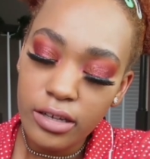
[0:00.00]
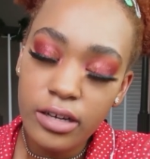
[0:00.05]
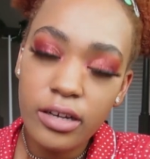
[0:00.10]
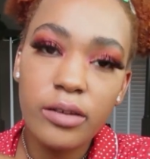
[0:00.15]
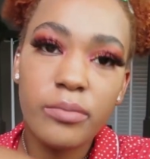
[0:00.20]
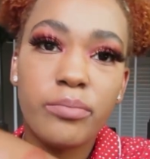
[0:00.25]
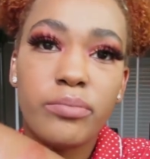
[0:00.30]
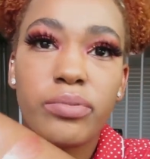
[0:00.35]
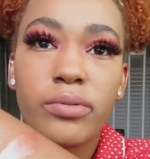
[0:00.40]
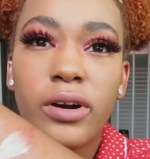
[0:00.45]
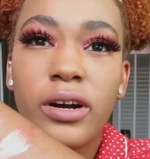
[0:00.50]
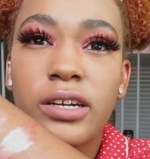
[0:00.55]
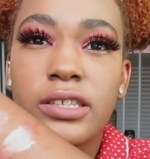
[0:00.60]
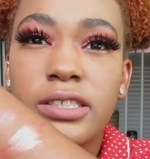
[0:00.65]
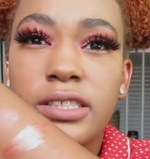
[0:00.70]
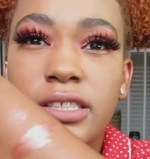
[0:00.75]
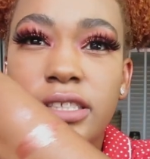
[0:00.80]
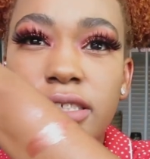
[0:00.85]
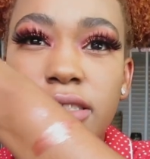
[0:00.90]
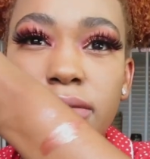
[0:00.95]
a
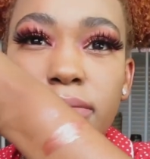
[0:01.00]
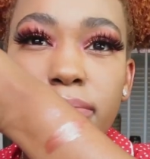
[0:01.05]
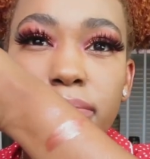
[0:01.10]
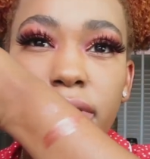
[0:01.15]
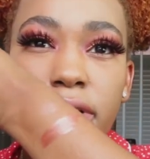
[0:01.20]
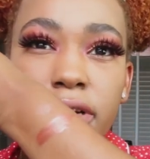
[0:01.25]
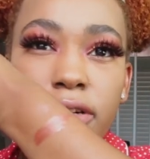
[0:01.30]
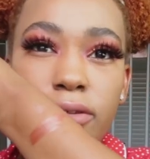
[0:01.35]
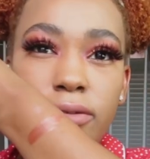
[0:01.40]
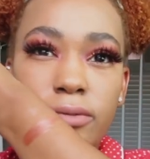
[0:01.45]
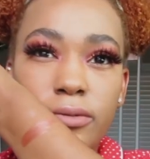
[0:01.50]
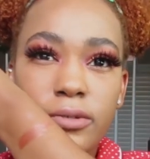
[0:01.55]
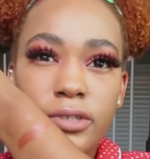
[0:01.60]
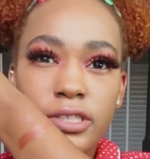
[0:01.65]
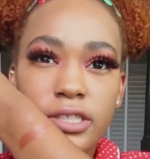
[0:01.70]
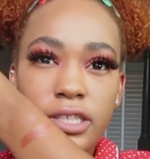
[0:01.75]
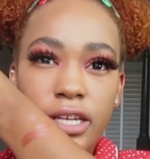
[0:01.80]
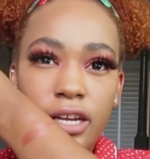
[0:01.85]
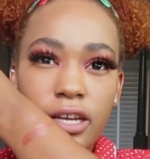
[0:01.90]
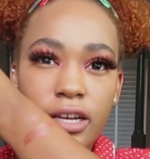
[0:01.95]
bronzy burnt
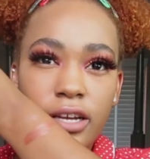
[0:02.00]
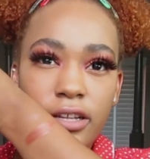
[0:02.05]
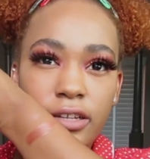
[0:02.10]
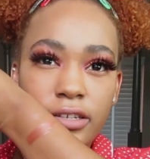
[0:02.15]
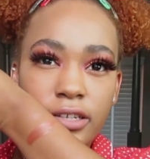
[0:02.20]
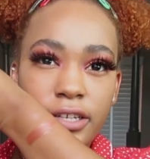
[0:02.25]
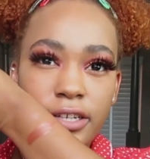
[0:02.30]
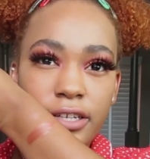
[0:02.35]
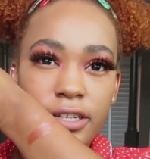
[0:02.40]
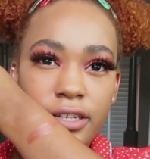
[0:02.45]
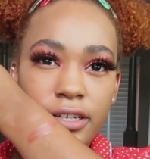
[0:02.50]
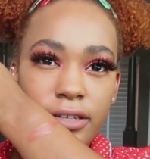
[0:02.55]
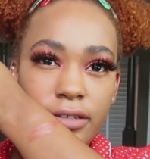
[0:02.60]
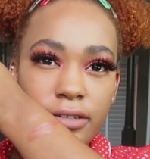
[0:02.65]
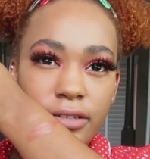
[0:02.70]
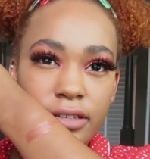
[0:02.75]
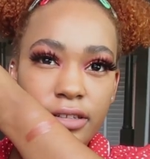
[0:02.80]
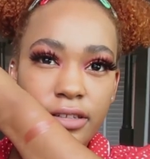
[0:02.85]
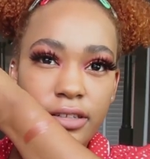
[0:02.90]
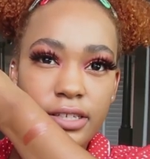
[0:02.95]
orange kind of color. There you
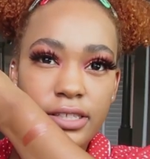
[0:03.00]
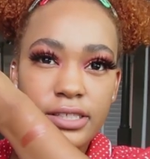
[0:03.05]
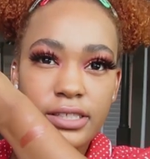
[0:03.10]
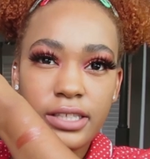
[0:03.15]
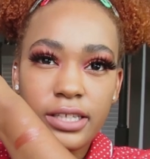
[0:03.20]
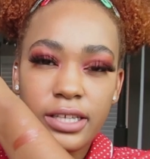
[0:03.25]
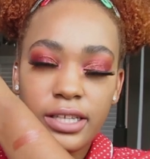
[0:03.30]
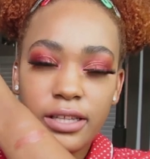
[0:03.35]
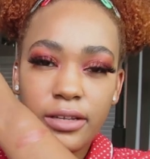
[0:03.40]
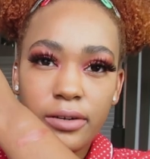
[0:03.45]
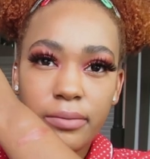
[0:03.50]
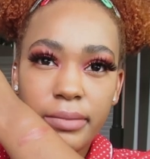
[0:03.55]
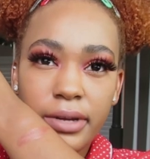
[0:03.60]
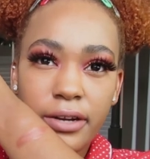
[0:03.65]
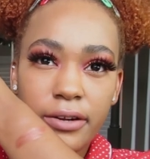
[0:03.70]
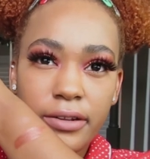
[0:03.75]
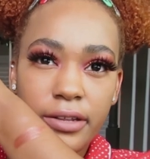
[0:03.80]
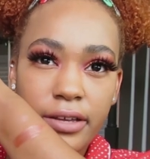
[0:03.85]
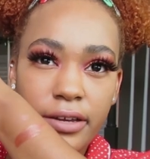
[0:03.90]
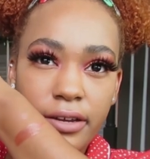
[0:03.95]
go. You can see it a little
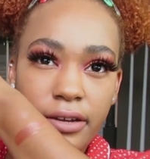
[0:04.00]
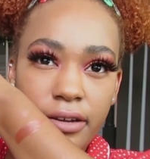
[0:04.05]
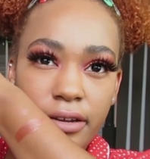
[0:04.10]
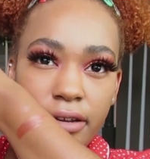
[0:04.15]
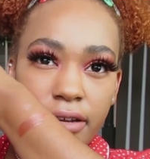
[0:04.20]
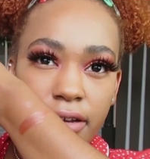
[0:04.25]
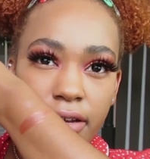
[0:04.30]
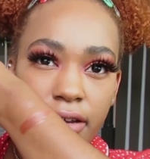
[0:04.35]
better there.